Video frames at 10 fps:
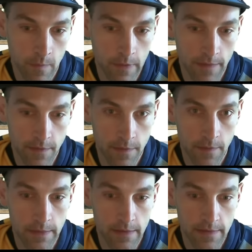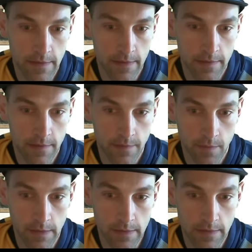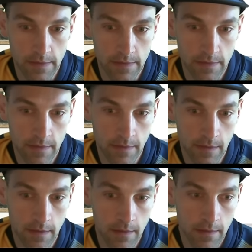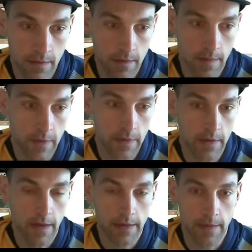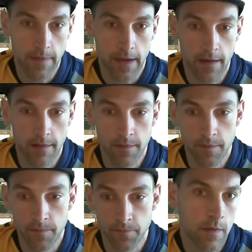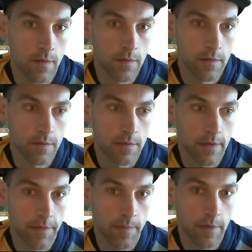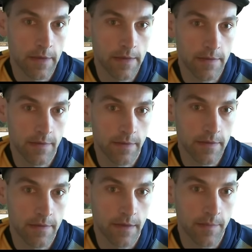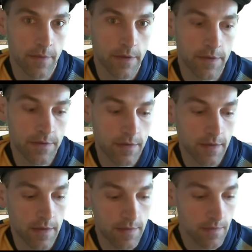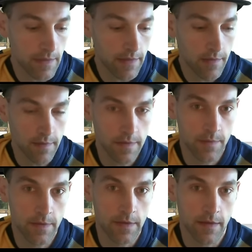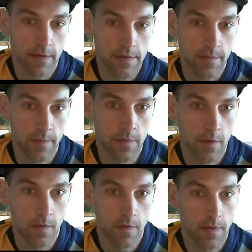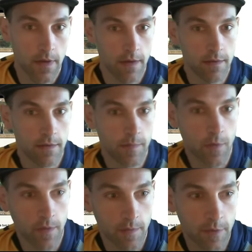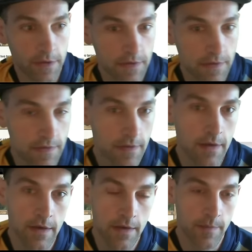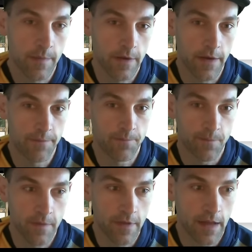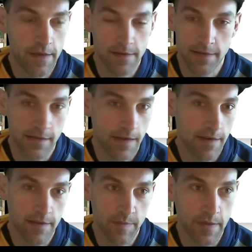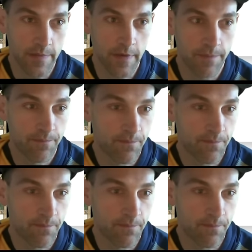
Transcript: We have turn three dust to dust, turn four dust to dust. I mean, to keep that. Luffy plays the Razortide Bridge. I do like all these really awesome old order bridges, but I just decided not to pick them up.